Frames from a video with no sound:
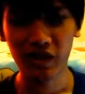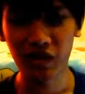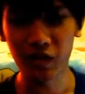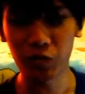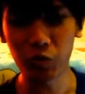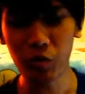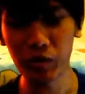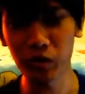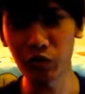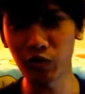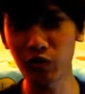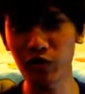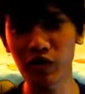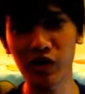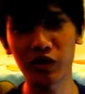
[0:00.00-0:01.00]
this woman who
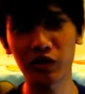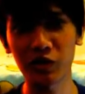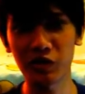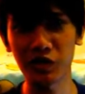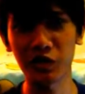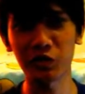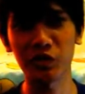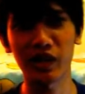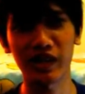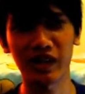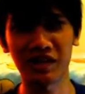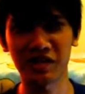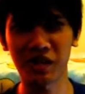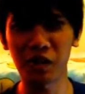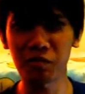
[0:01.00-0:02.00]
fell turns into like
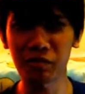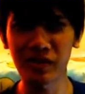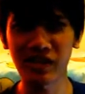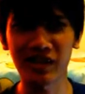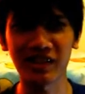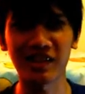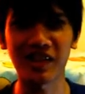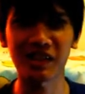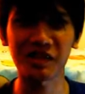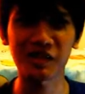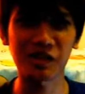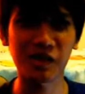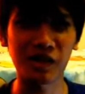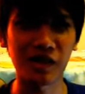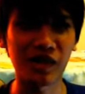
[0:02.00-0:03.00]
a zombie and attacks
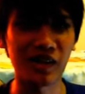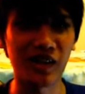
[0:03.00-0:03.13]
her.